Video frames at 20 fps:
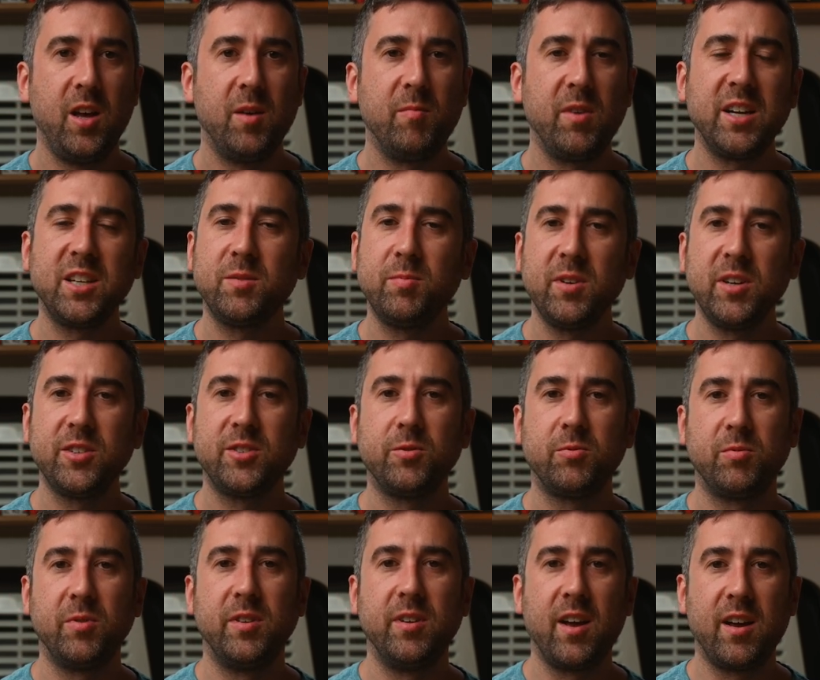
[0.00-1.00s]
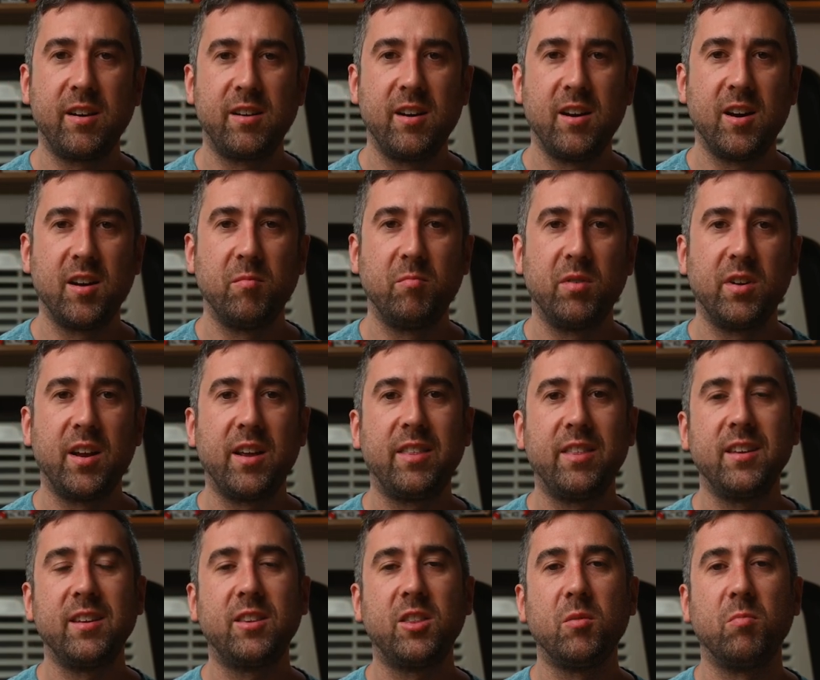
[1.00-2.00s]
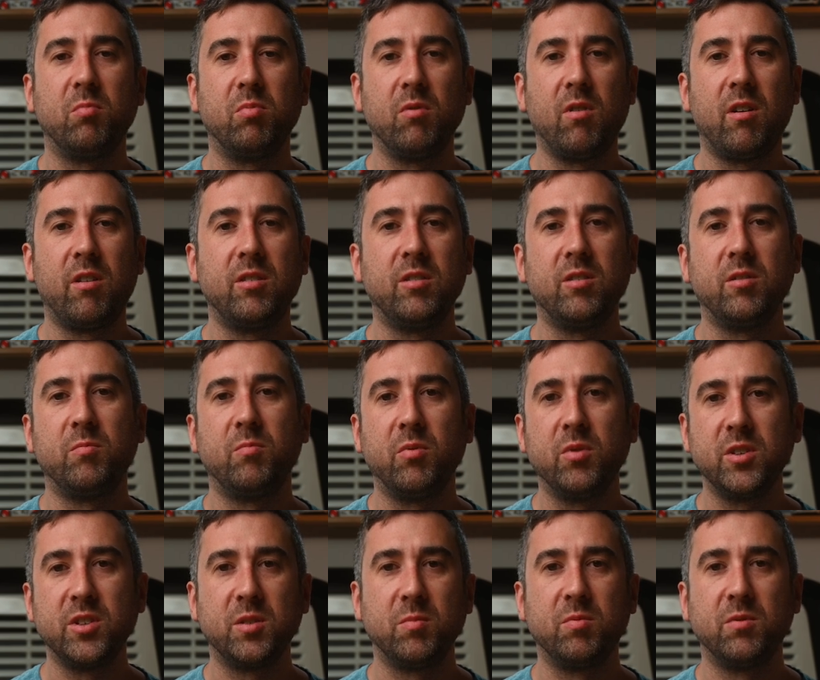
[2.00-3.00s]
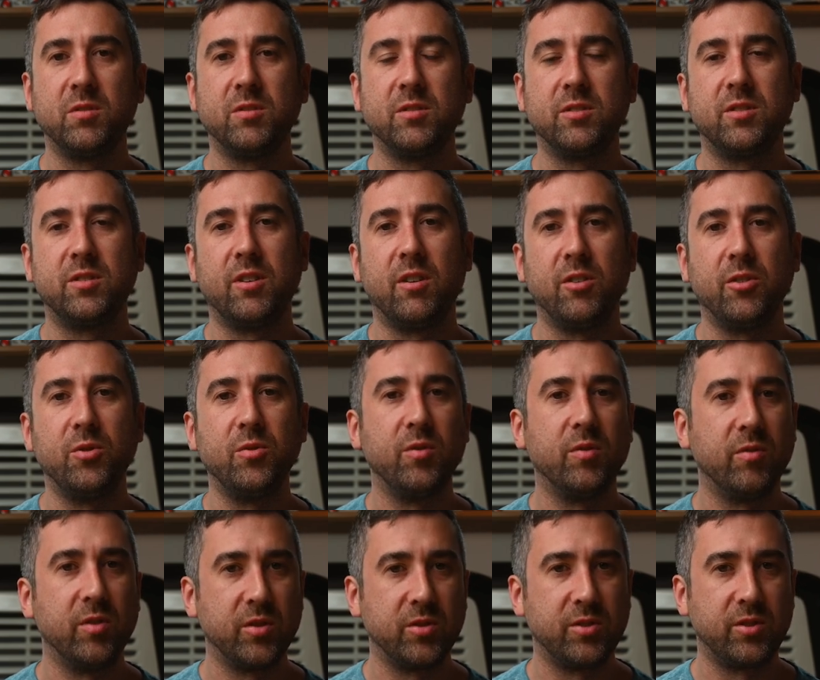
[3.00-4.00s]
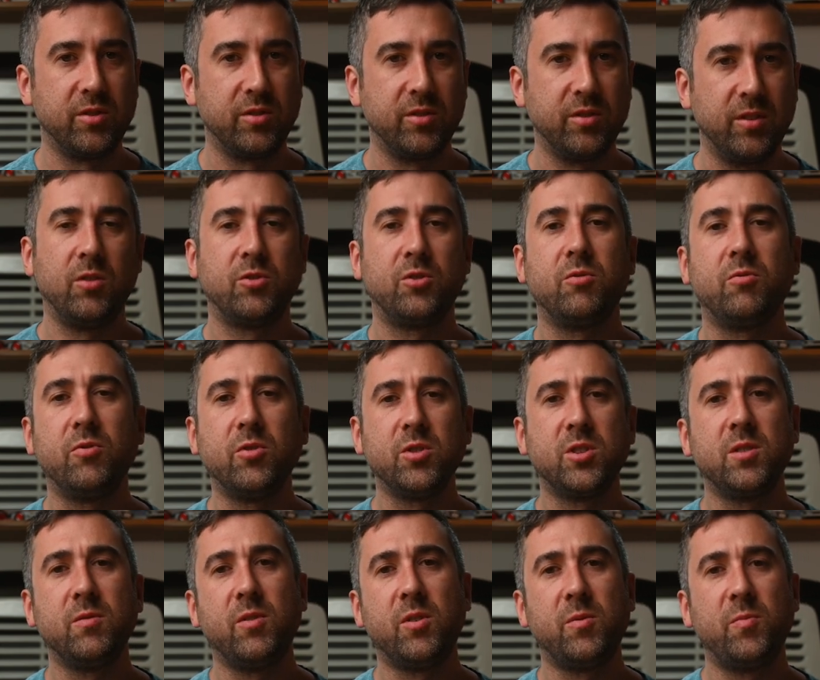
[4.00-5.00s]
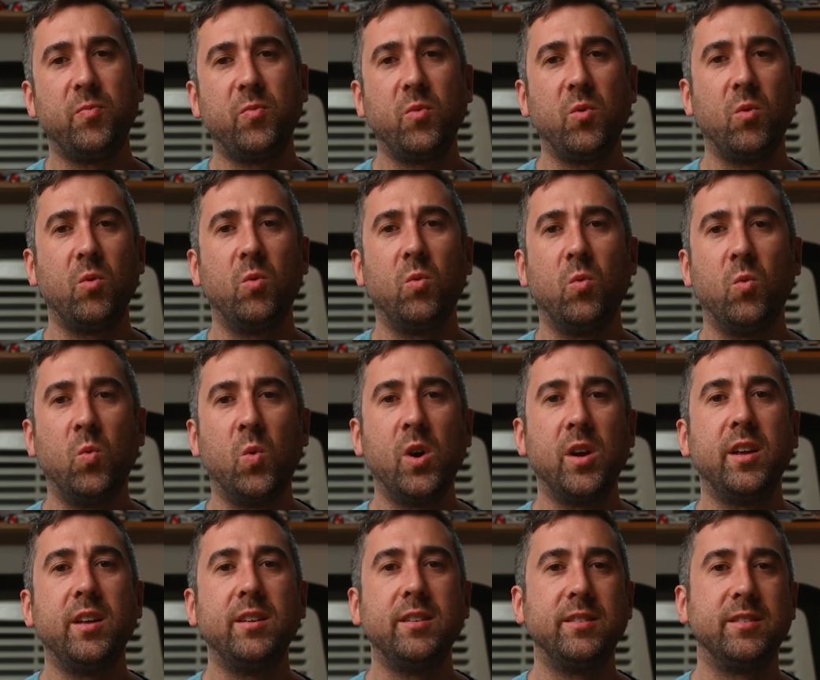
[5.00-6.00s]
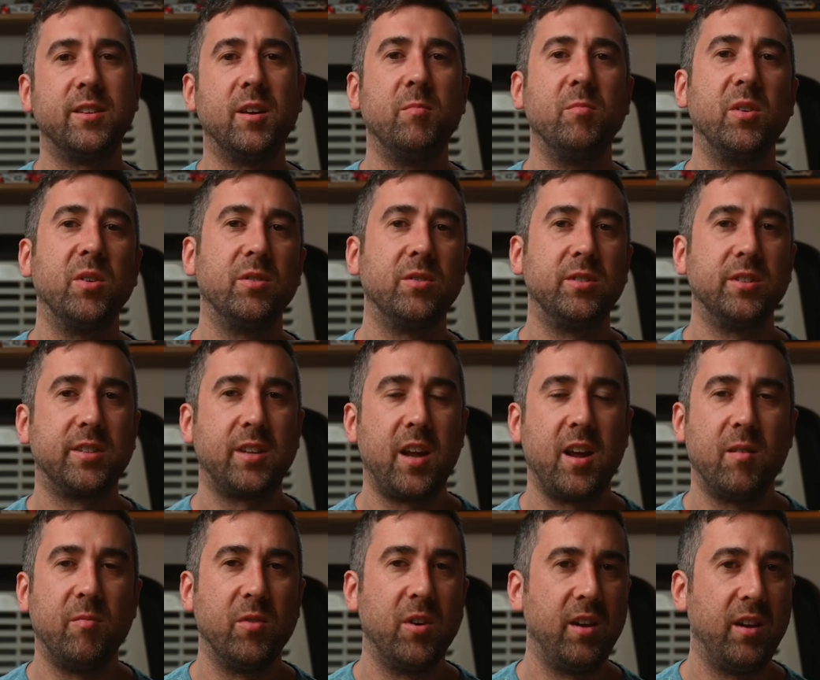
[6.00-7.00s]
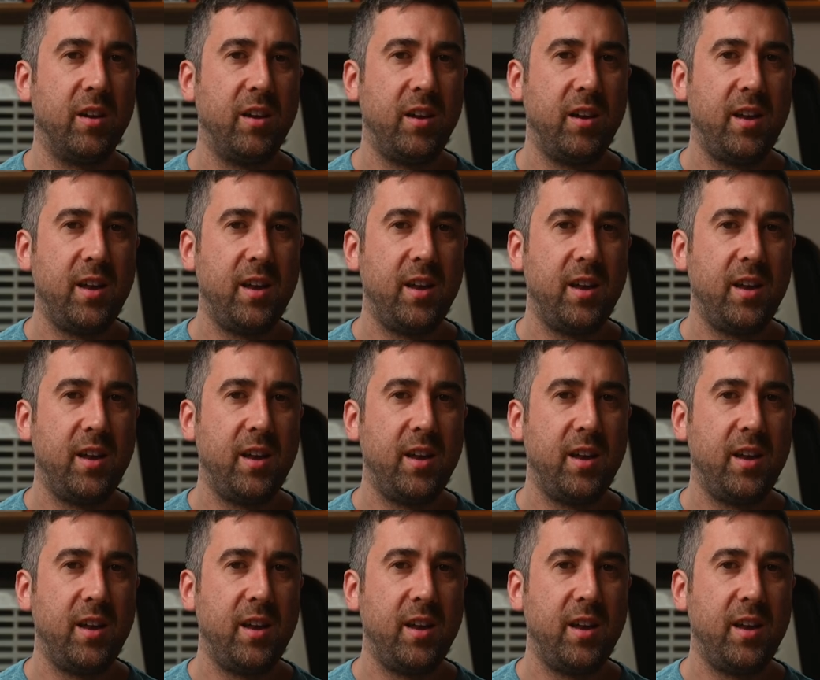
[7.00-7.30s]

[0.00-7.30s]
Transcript: My experience was with Nikon, but I think the broader principles are universal. So first of all, what is a mirrorless camera?